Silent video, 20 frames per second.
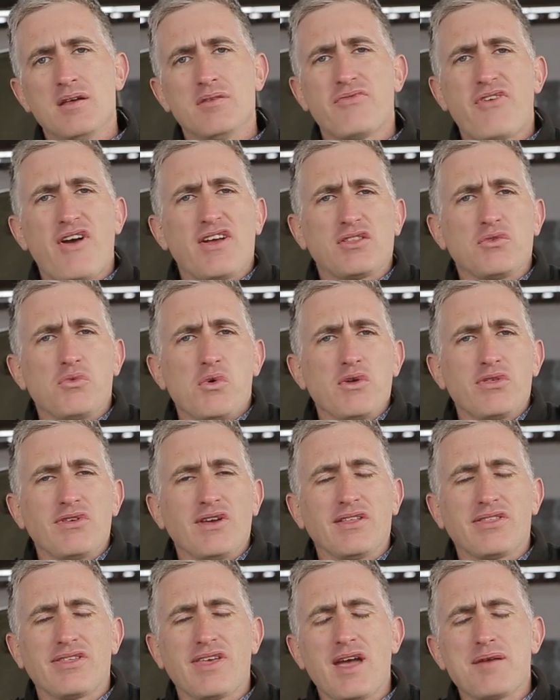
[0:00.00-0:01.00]
In fact, the worst you
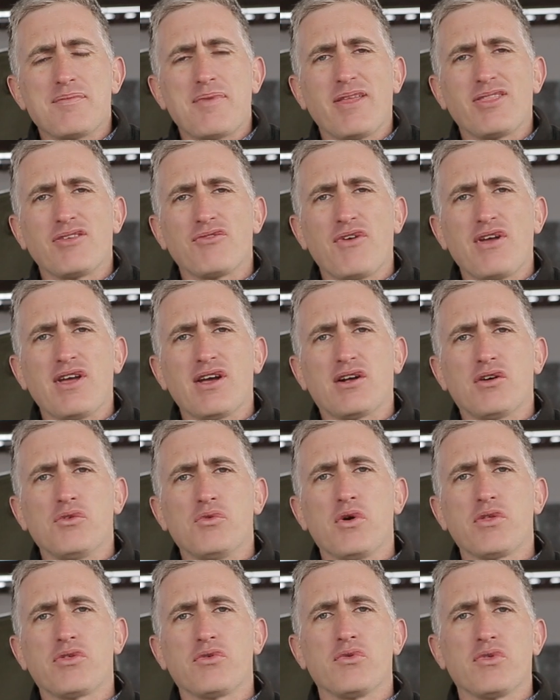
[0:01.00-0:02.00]
could say about the vehicle
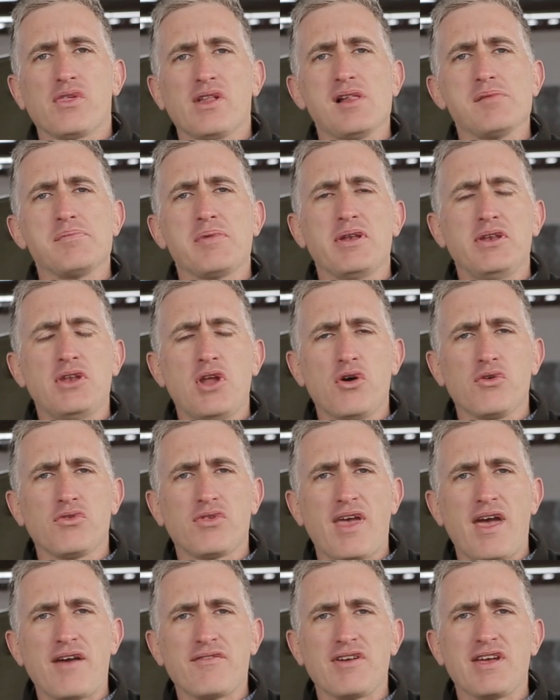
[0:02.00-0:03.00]
was it was a little bit nose
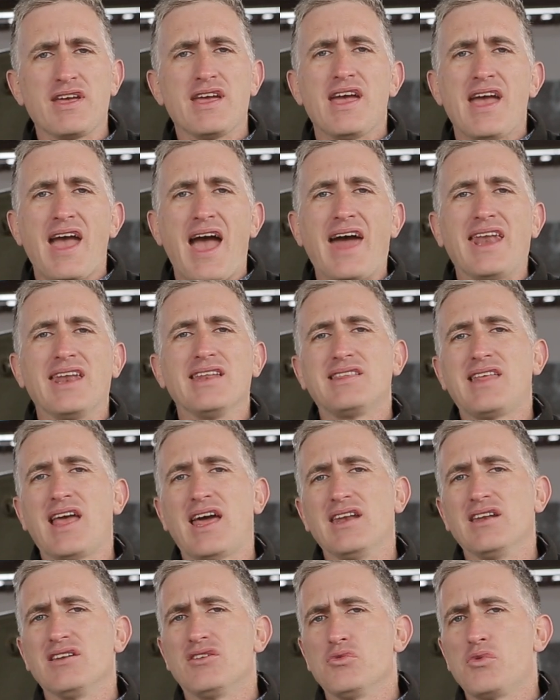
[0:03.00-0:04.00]
heavy and it
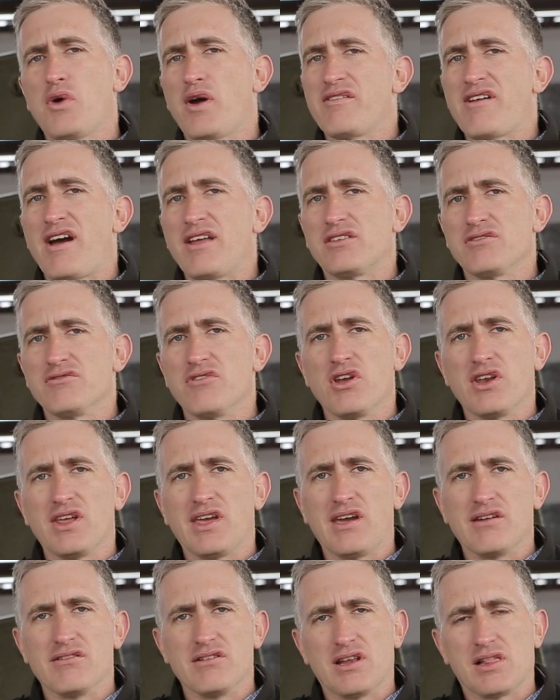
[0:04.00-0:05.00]
tended to wear out the running
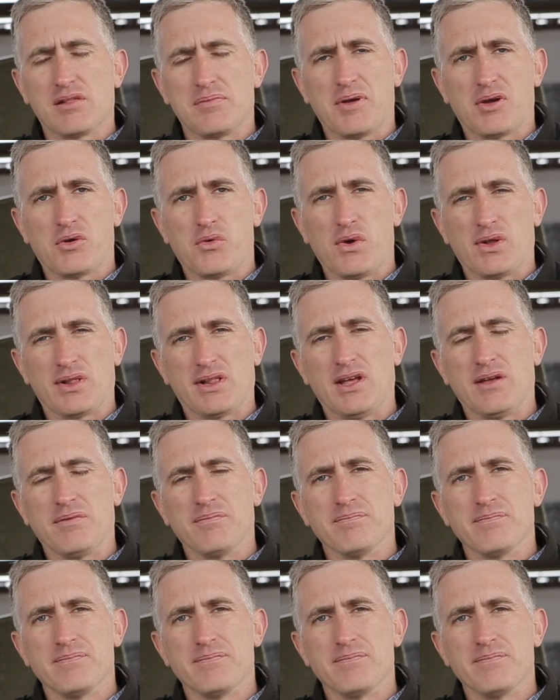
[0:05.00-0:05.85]
gear a little bit quickly.